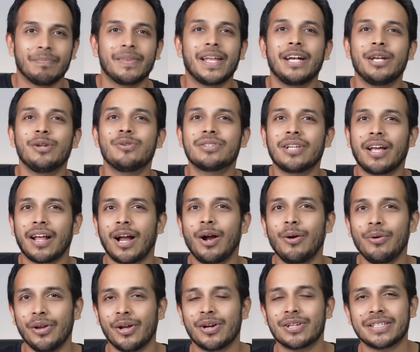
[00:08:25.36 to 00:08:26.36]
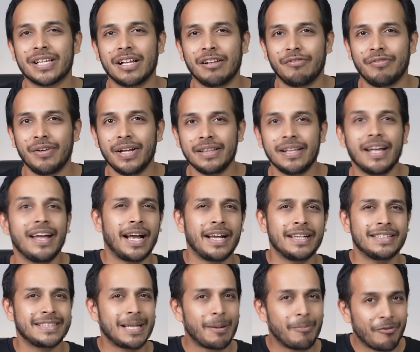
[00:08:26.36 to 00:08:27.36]
that you surround yourself with.
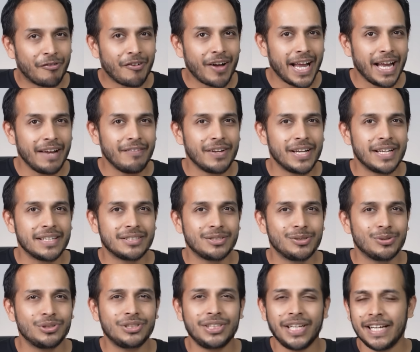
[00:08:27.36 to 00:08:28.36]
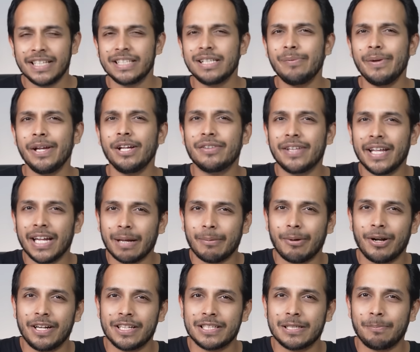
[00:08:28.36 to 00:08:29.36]
And step five is to change the way you think
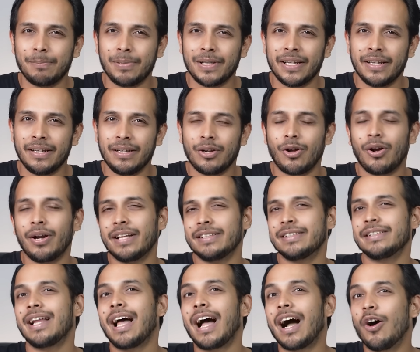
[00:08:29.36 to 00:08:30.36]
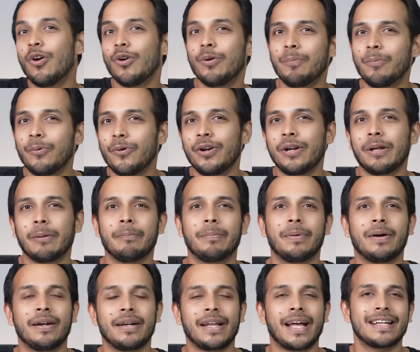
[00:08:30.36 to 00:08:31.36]
about discipline, not as an output,
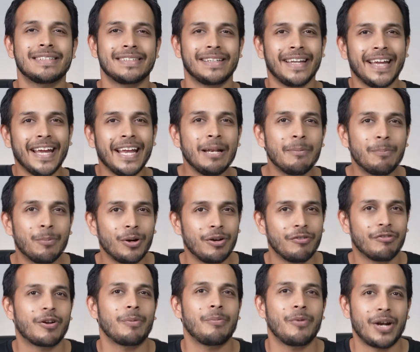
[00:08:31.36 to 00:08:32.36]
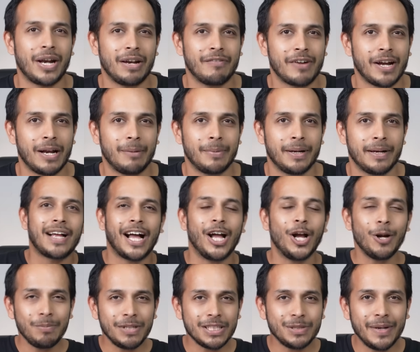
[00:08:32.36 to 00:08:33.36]
but as an input from your environment. I
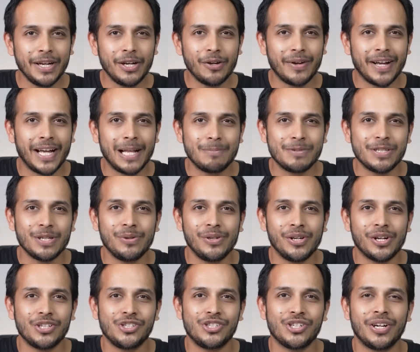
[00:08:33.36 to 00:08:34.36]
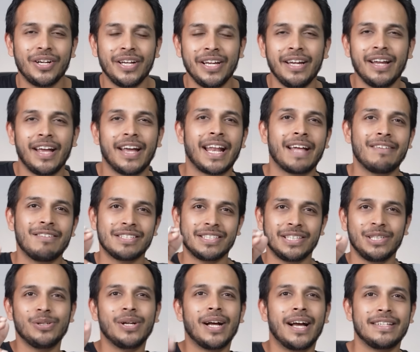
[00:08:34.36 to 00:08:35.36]
hope this video helps you in your journey, and I will
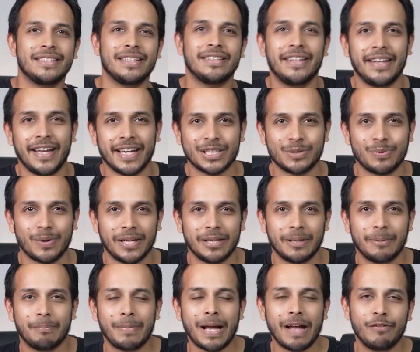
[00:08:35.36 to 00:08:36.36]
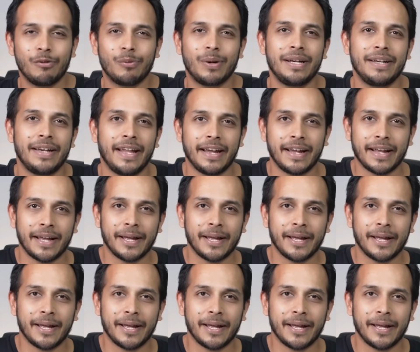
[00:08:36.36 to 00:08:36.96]
see you guys in the next one. Bye everyone. Take care.